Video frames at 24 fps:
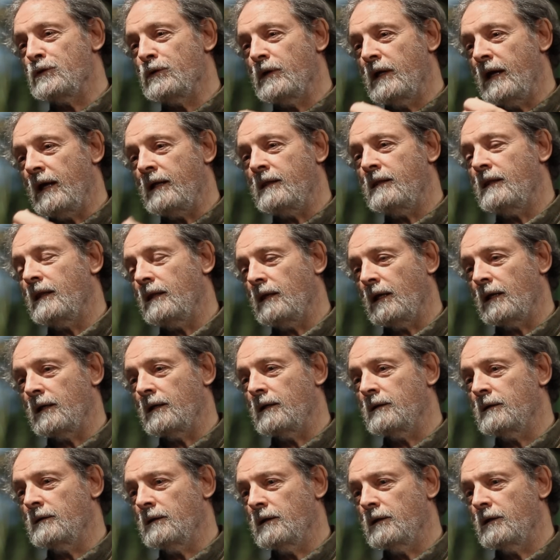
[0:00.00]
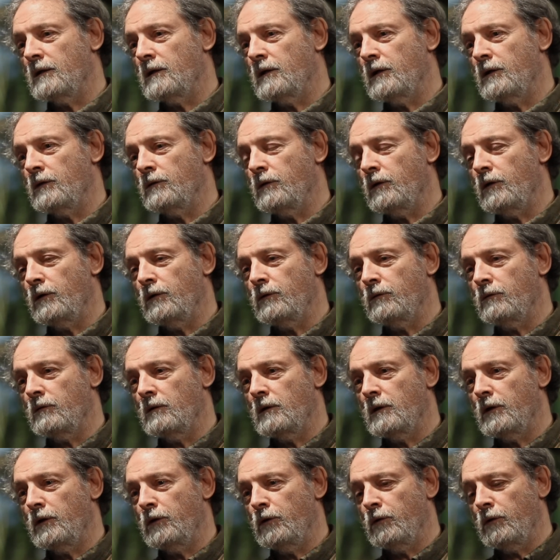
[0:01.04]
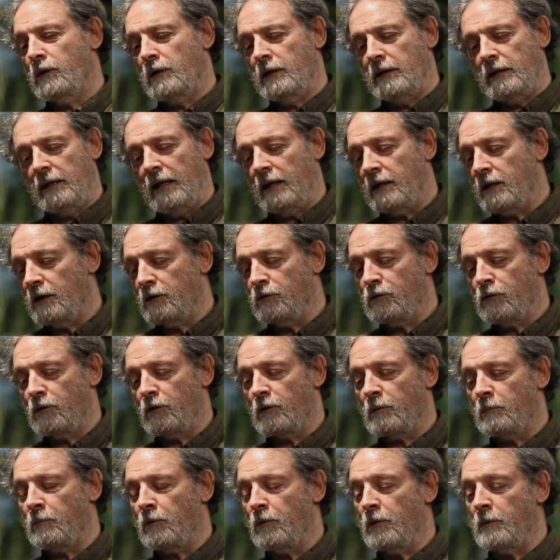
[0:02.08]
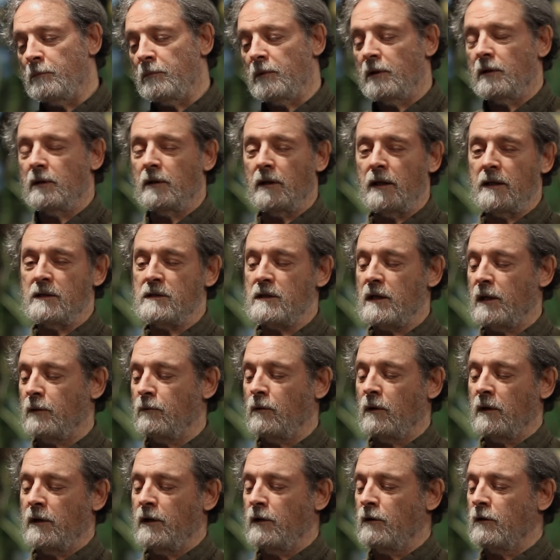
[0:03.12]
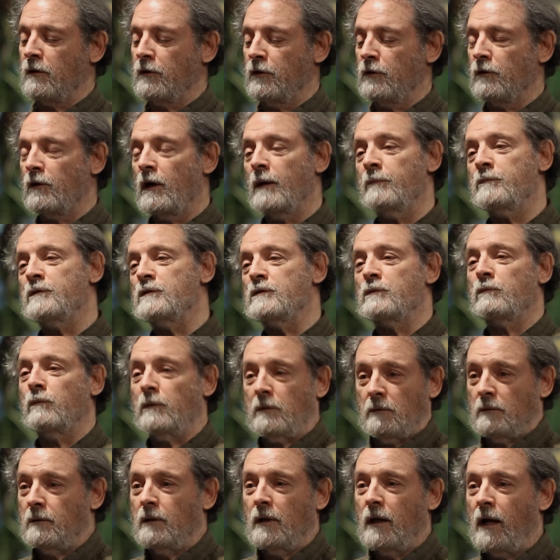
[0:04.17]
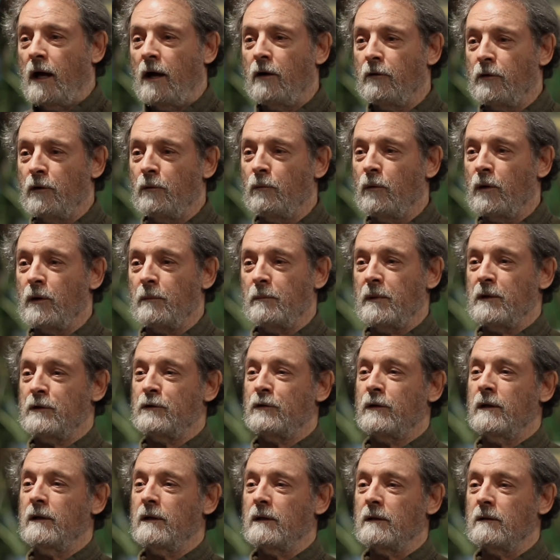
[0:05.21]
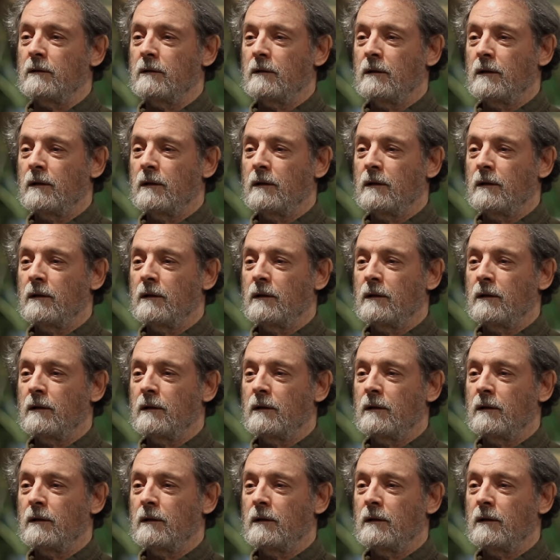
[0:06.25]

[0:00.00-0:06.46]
you get there, you get into your appointment and they say, "Well, here are your options. How do you want to be treated?